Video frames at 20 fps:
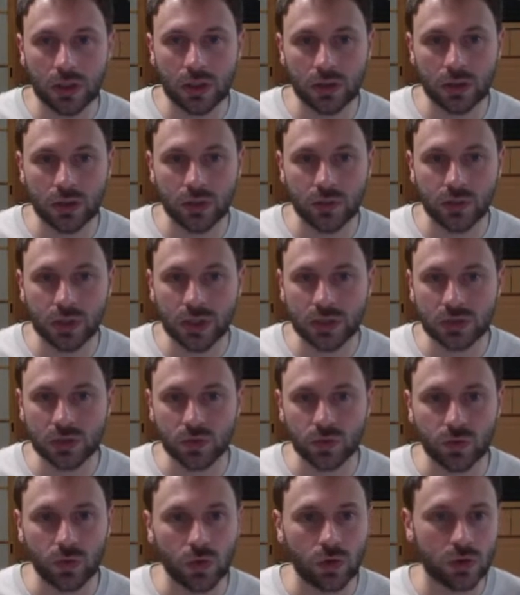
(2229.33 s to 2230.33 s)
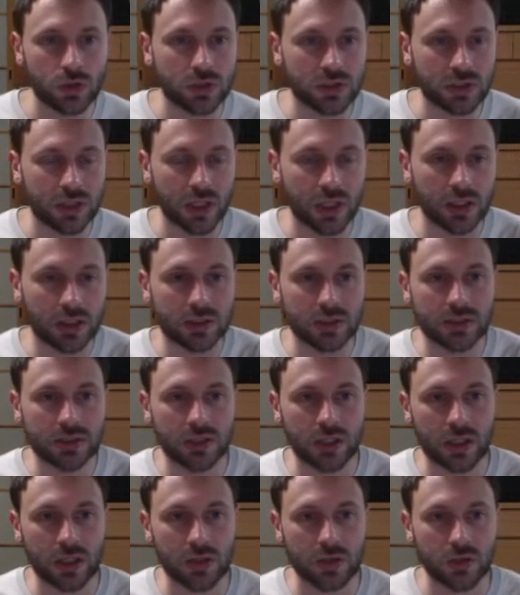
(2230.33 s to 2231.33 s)
France, of course, like this
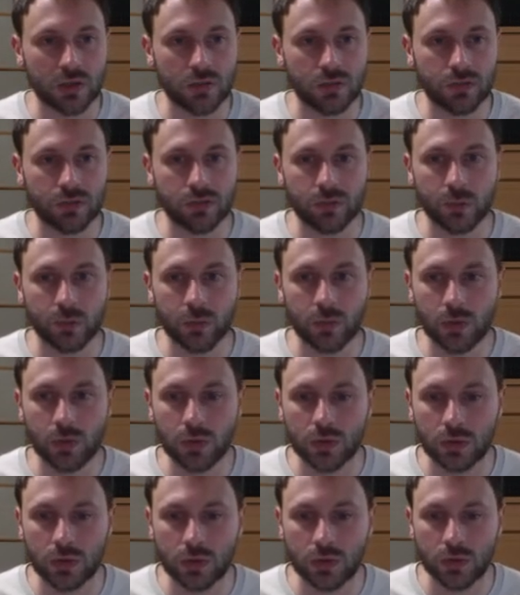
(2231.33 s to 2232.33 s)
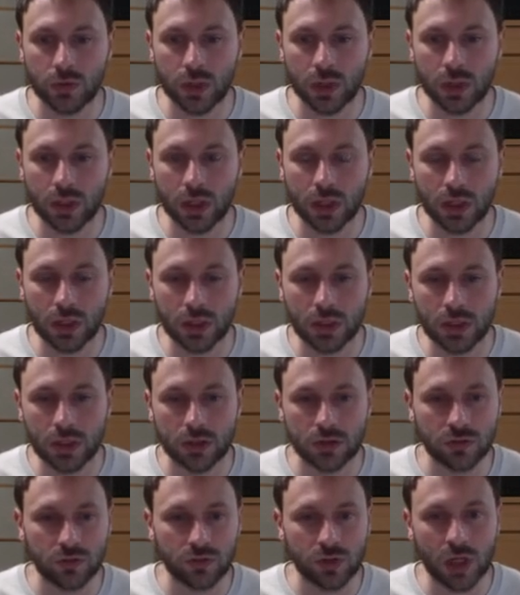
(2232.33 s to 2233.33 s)
kind of thing, like
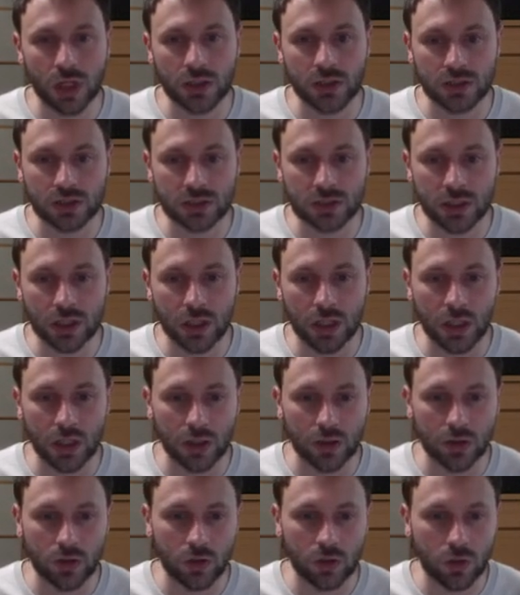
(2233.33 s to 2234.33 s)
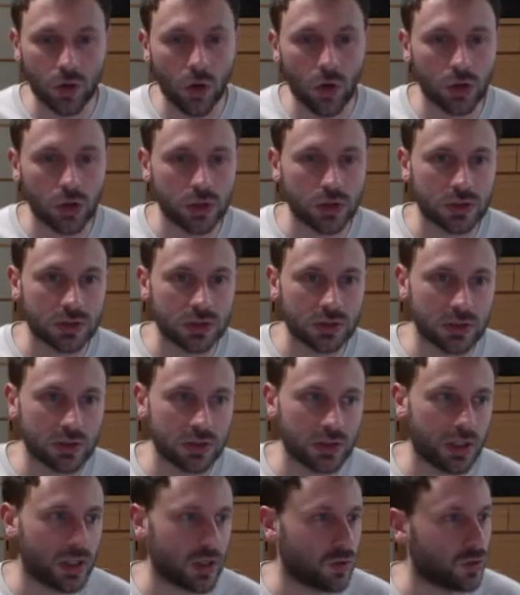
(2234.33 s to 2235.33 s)
England, France, Holland,
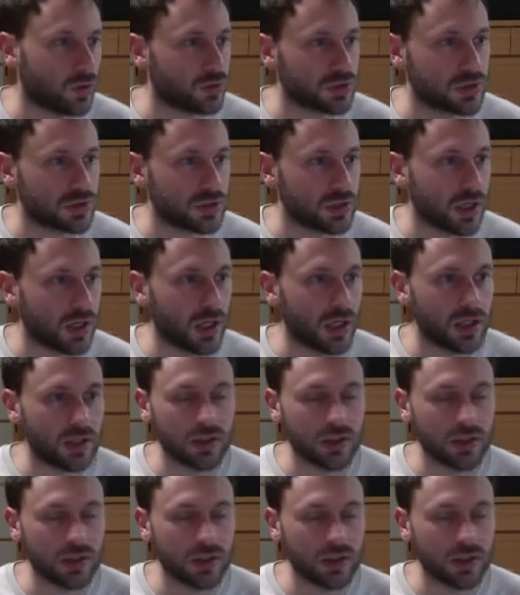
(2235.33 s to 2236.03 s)
like Austria,